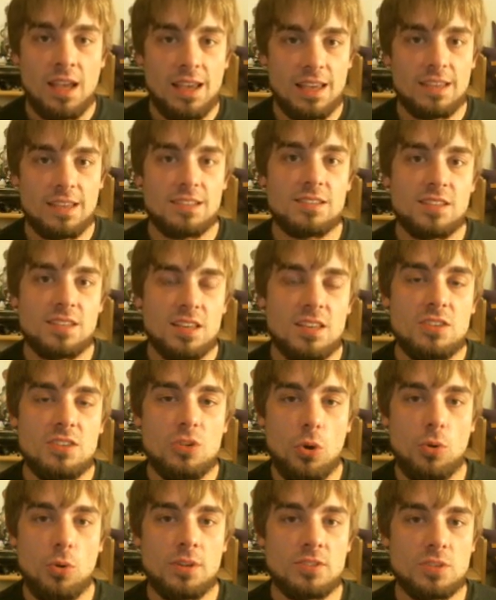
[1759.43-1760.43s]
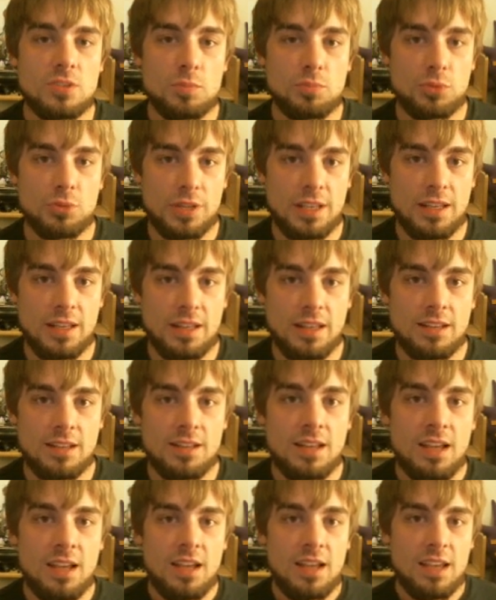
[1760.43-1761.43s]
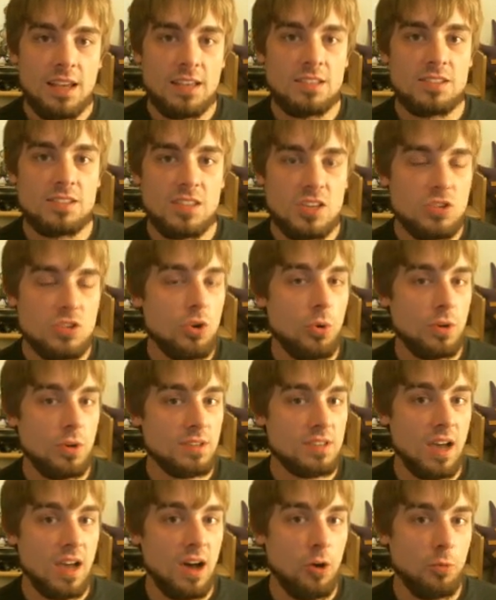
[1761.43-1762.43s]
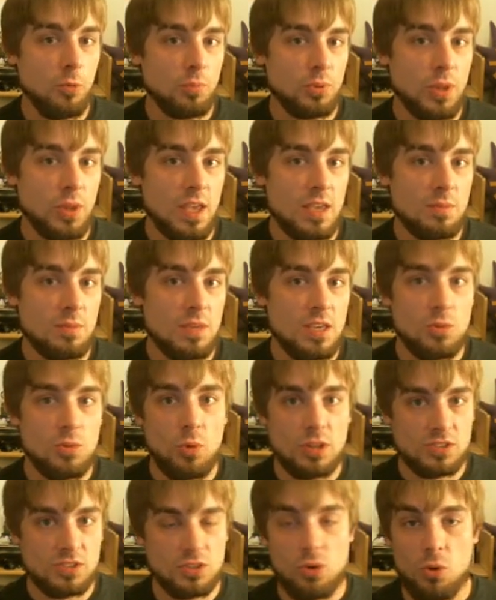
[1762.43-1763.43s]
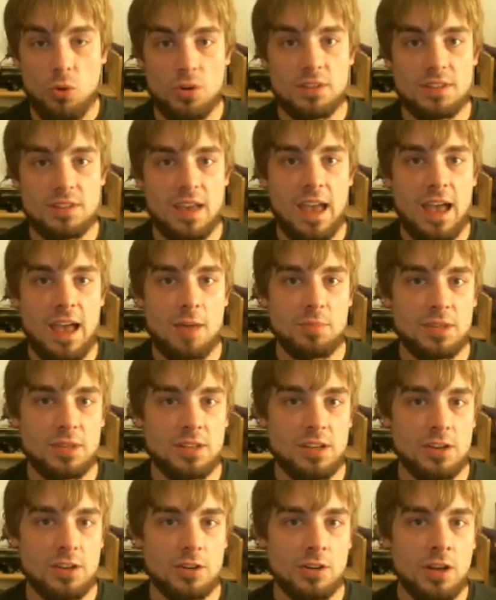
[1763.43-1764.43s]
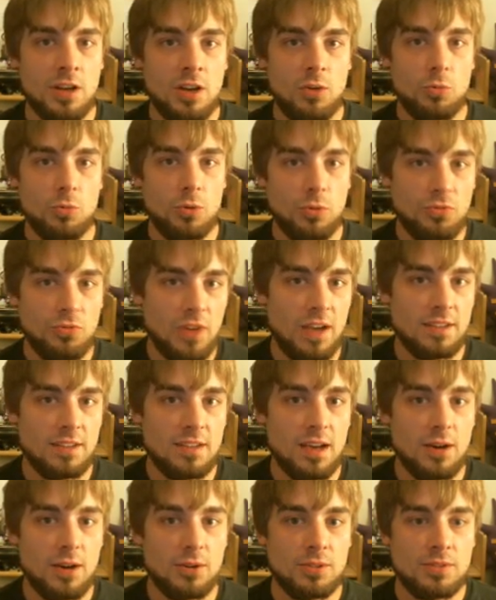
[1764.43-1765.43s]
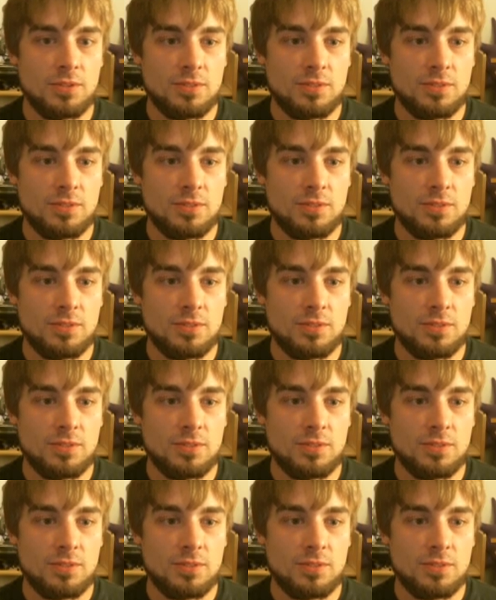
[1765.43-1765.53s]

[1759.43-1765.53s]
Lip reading: Is he going to bring it in? Is he going to outplay me? What's going to happen here? We'll find out.